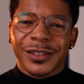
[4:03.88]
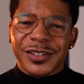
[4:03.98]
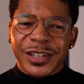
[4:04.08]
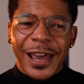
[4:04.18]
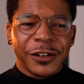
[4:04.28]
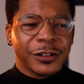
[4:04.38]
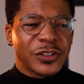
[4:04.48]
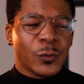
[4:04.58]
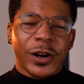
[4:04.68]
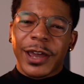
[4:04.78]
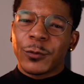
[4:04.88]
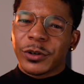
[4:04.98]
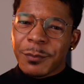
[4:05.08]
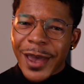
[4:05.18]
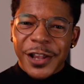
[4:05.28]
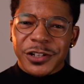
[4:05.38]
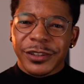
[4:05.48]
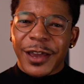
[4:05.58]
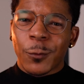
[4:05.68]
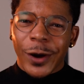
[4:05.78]
This candle is what I would imagine
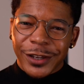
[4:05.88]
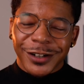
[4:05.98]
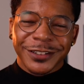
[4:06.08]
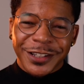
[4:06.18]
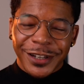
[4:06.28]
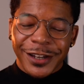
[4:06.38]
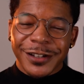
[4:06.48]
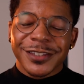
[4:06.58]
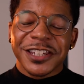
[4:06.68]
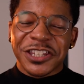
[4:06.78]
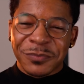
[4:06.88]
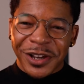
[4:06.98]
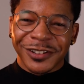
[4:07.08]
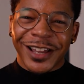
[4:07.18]
that white gardenia to smell